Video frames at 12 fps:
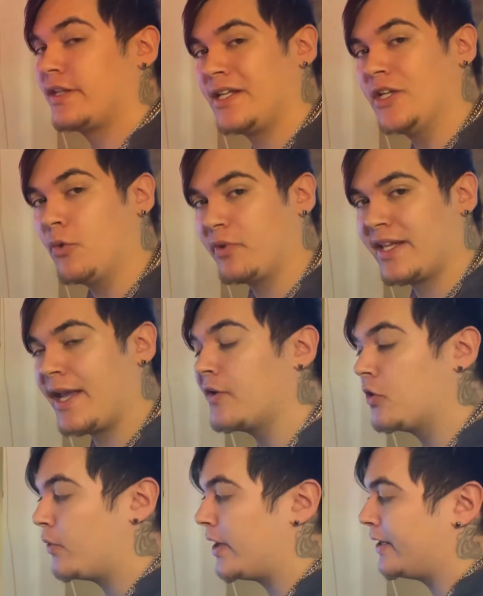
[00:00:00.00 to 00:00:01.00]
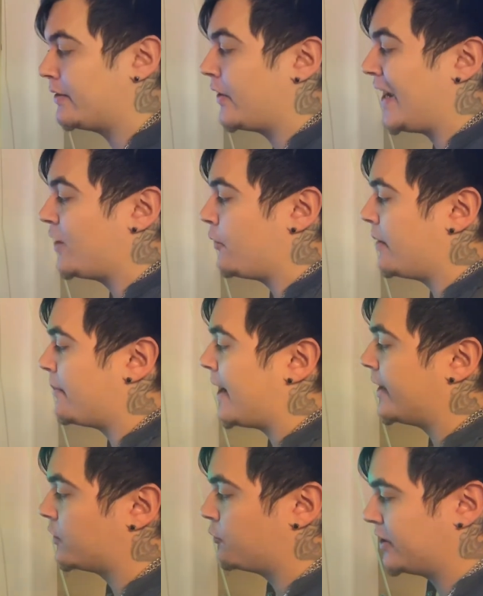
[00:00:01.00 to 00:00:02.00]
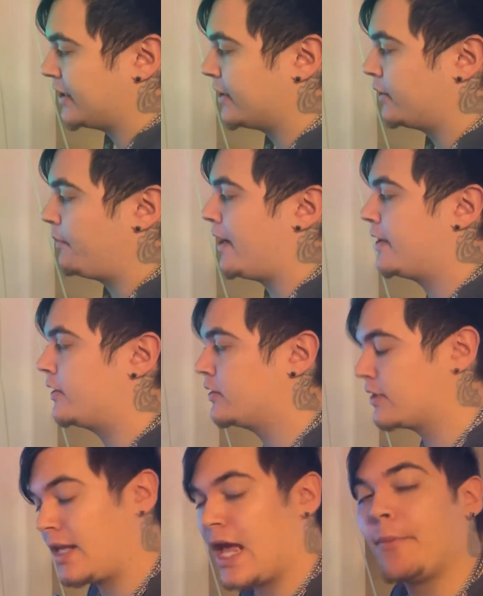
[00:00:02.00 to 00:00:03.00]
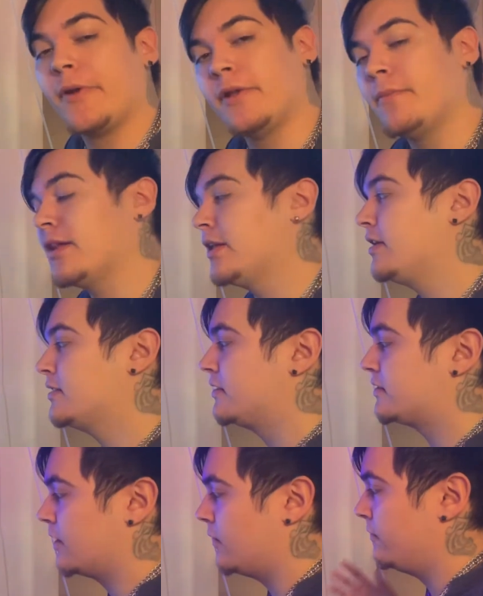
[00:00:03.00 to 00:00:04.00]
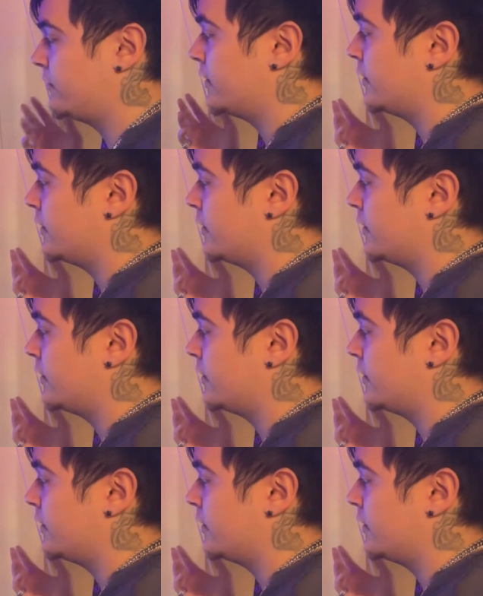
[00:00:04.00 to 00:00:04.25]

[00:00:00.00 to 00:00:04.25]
the with the 808 pattern, with the kick pattern, clap, and the melodies itself.